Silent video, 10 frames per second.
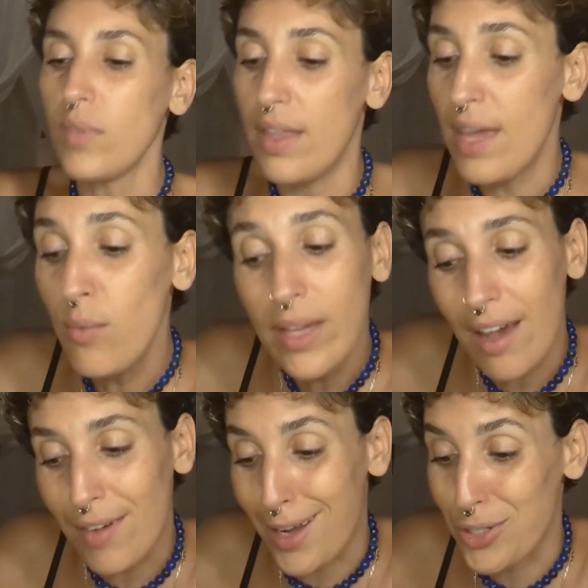And then we
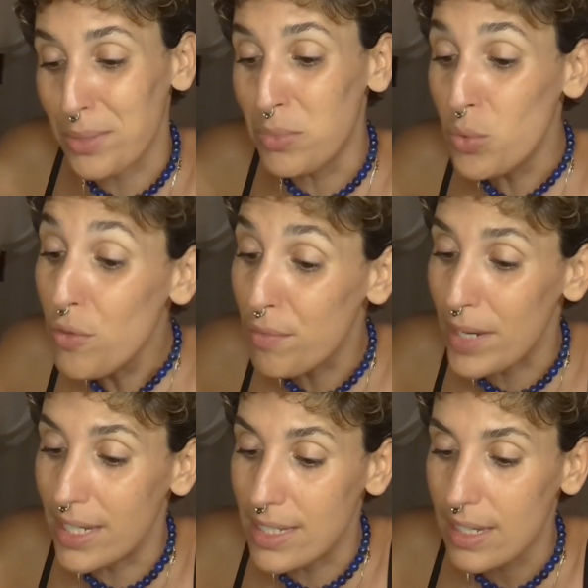have actually
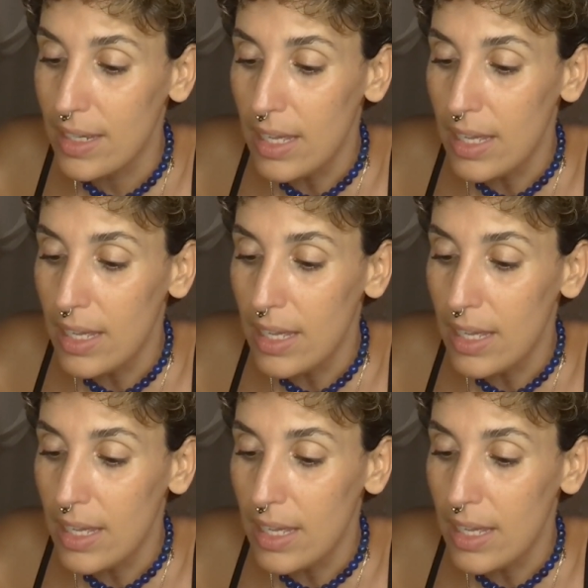movement.